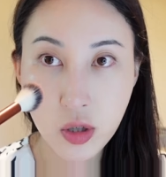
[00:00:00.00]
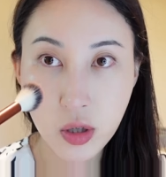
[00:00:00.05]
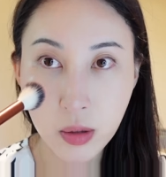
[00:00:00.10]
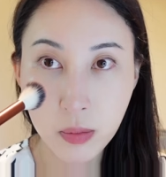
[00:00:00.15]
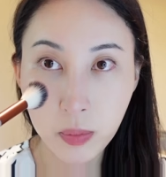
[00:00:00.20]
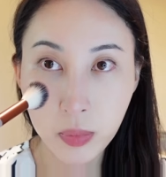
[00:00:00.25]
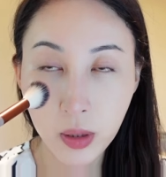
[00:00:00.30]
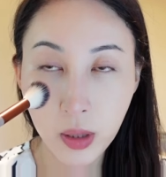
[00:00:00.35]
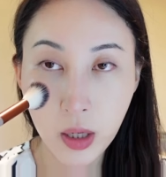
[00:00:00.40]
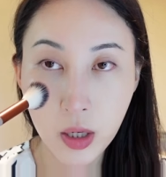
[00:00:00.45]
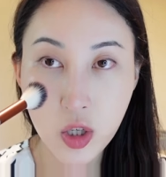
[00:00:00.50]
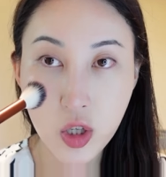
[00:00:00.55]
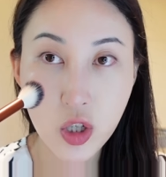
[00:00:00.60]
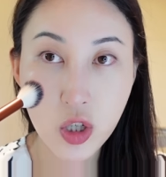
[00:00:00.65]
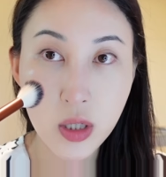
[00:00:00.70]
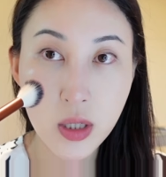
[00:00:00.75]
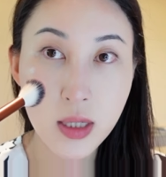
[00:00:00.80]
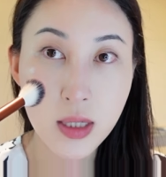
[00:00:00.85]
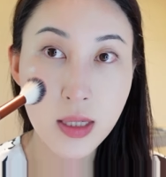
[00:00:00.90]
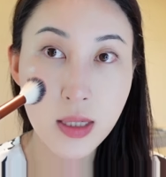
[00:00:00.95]
your
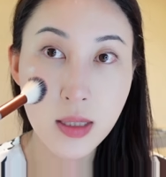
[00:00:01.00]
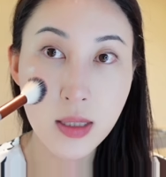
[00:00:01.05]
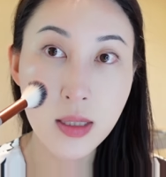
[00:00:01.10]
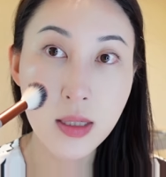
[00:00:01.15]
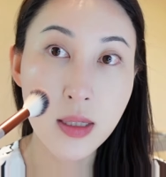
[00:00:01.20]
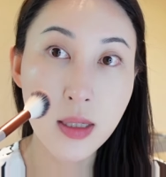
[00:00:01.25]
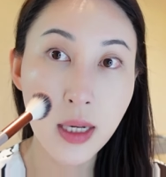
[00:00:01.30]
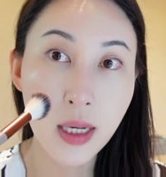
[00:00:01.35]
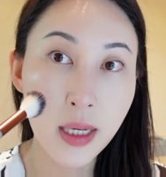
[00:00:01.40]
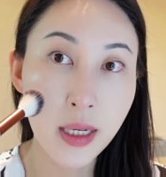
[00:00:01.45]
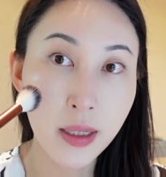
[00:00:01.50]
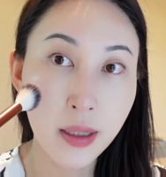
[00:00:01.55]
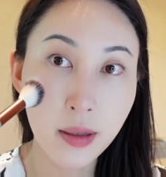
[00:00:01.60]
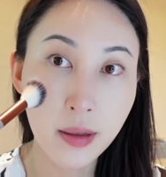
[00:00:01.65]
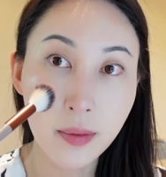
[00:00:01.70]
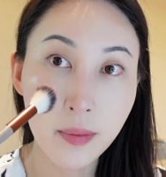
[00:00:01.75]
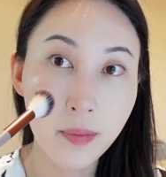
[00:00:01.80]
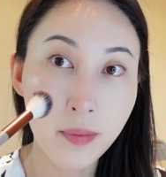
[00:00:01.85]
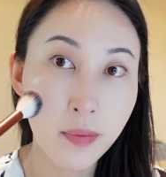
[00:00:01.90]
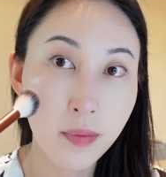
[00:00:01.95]
blush
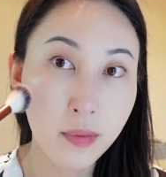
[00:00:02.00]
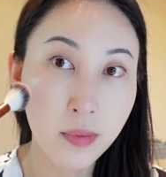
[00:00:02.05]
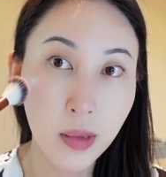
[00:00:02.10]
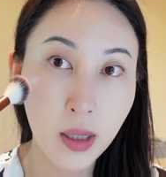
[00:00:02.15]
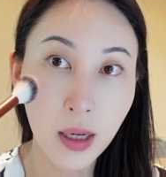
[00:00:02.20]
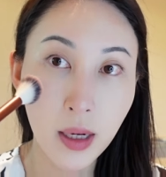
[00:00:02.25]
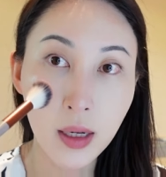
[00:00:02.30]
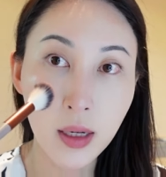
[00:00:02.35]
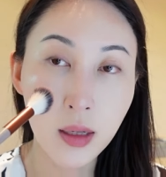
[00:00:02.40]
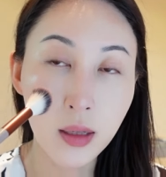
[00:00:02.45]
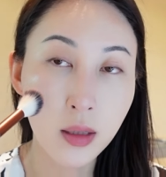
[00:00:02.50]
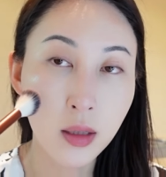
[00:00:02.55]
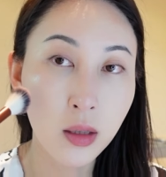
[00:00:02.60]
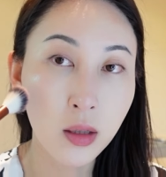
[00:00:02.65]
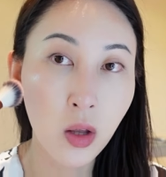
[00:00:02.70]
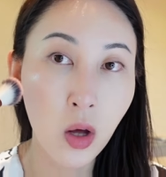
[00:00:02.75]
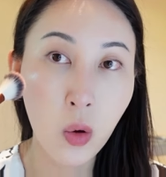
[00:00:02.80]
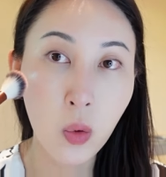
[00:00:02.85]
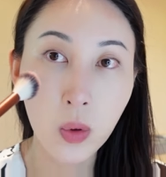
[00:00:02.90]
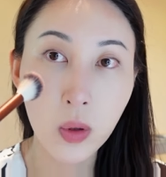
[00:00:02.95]
here, like
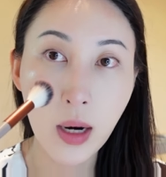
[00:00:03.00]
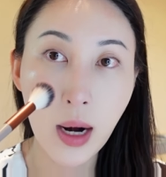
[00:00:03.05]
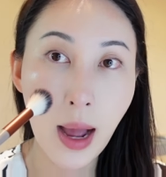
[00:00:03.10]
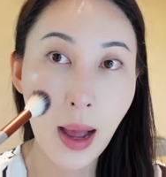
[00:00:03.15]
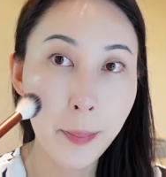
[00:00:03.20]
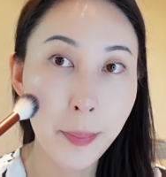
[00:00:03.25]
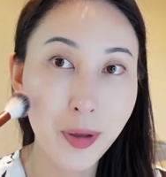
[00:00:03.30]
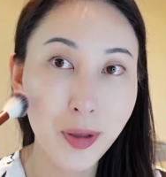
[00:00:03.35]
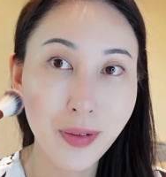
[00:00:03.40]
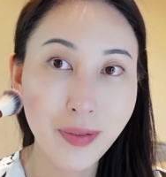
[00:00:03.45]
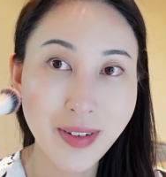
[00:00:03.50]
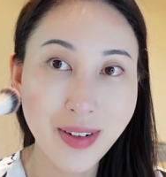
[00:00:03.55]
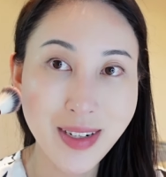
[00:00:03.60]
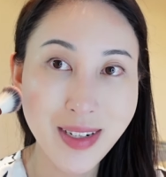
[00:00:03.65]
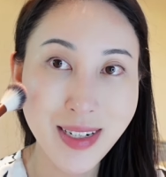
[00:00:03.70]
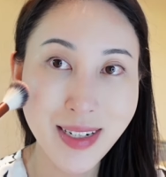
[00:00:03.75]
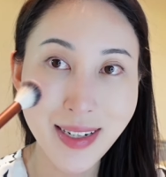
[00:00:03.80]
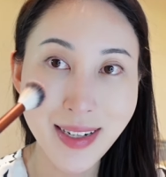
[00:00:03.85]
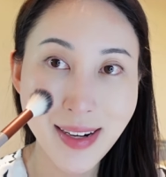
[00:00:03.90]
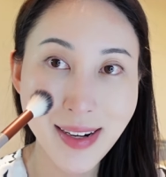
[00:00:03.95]
lower apple of your
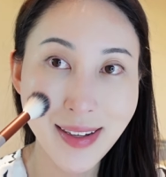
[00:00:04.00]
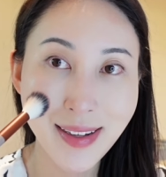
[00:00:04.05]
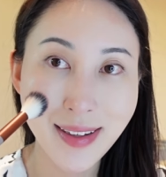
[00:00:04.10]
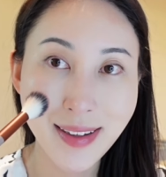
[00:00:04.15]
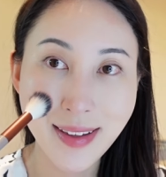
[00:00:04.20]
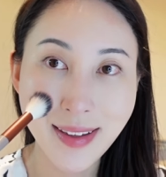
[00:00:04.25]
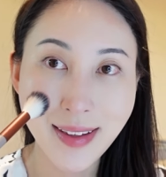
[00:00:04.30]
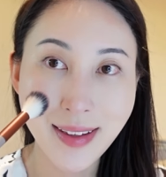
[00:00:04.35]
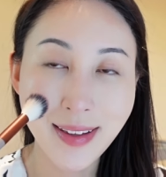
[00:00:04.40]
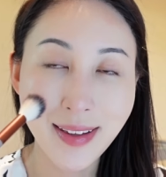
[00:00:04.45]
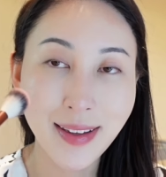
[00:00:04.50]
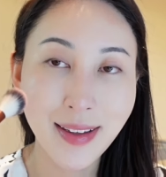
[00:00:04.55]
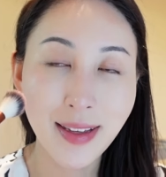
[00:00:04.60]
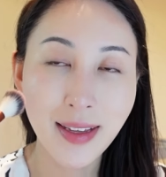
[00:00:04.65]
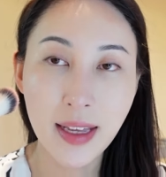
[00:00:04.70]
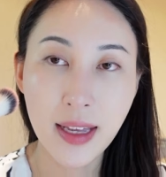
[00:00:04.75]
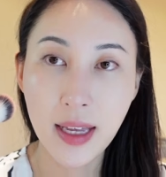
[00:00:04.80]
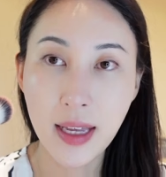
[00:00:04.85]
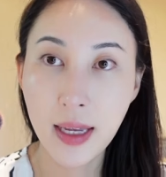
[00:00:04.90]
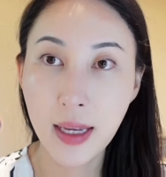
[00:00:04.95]
cheek,
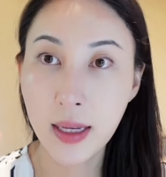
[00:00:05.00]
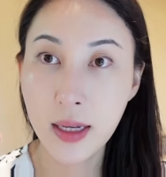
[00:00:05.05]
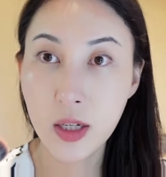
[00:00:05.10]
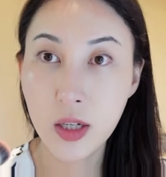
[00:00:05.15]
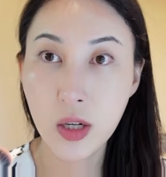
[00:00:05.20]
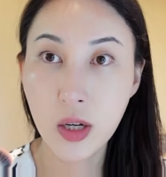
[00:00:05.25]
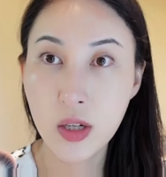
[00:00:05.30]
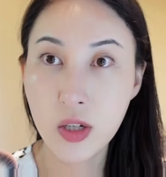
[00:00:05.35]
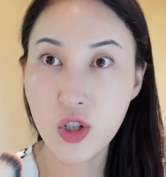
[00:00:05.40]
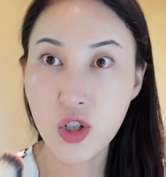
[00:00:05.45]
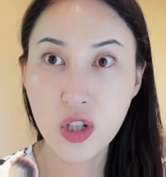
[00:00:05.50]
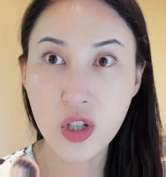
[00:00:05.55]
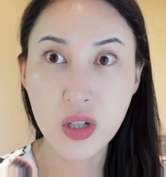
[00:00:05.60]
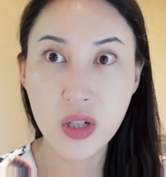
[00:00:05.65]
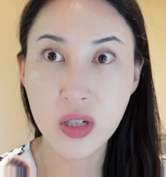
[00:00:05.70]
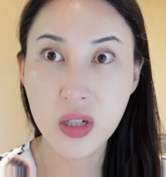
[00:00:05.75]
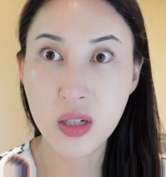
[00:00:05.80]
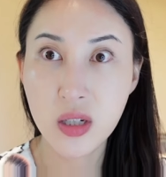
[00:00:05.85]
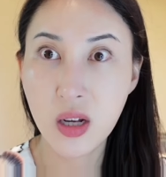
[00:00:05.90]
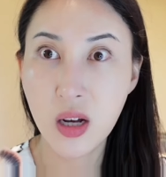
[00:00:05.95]
it
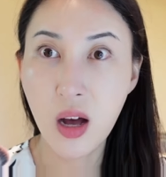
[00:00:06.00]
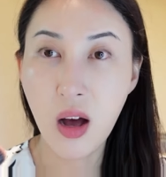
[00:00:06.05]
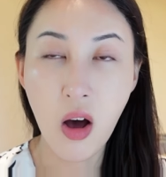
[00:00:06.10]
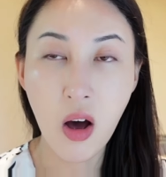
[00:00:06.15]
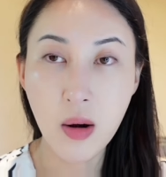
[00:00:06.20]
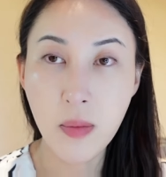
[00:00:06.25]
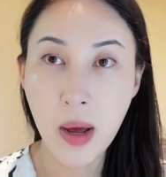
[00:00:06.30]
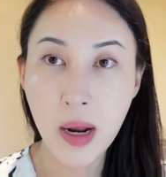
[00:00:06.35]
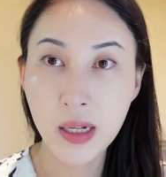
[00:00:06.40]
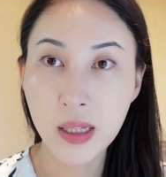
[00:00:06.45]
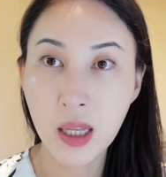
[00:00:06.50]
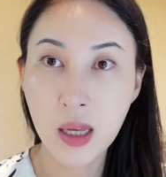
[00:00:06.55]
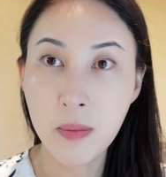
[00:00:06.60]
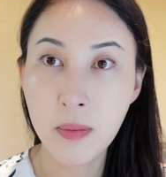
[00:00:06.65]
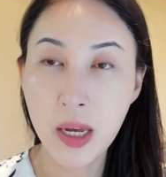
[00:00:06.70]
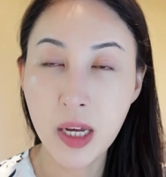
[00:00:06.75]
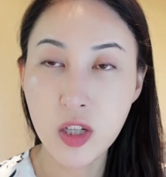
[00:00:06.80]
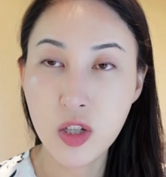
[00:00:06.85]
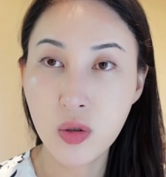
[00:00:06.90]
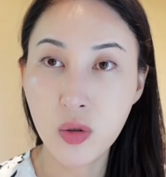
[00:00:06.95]
just automatically
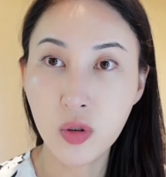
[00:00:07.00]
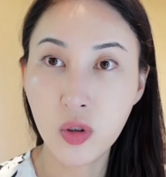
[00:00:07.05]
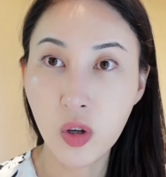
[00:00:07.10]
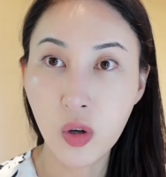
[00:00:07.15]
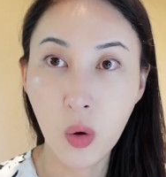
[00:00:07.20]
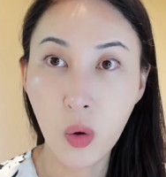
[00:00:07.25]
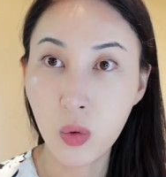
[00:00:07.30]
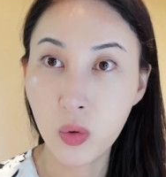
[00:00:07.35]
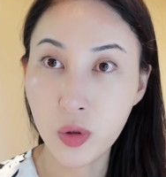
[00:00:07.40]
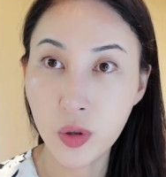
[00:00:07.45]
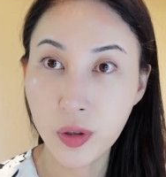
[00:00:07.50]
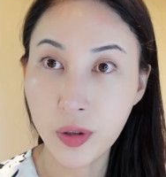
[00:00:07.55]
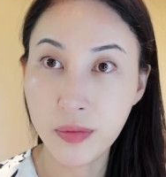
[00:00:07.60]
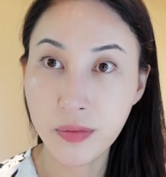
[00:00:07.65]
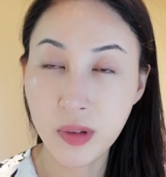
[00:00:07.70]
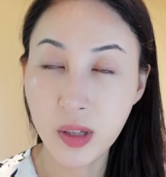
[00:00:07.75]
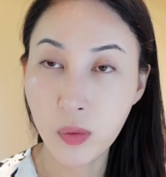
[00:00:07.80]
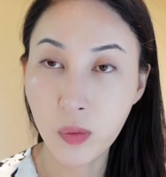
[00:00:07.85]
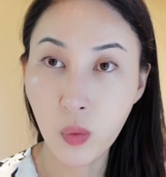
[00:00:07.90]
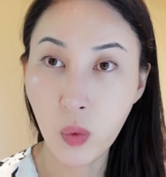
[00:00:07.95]
makes you look older
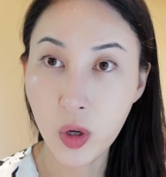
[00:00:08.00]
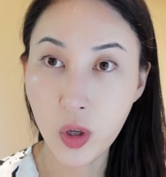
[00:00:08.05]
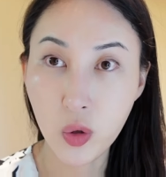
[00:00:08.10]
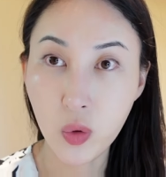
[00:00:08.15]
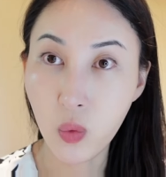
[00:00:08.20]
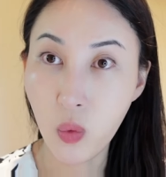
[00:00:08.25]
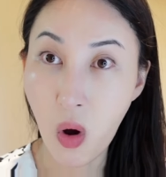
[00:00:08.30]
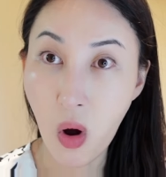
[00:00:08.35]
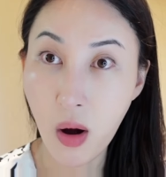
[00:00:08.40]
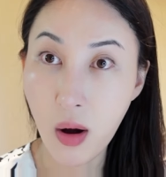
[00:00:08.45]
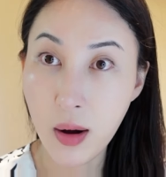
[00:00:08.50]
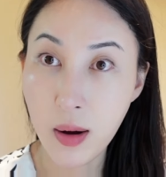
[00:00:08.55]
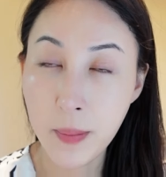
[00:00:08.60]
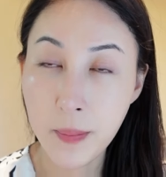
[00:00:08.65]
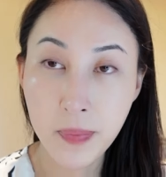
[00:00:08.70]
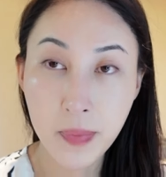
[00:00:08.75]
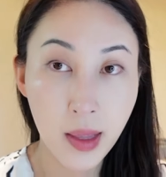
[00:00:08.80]
than what you are.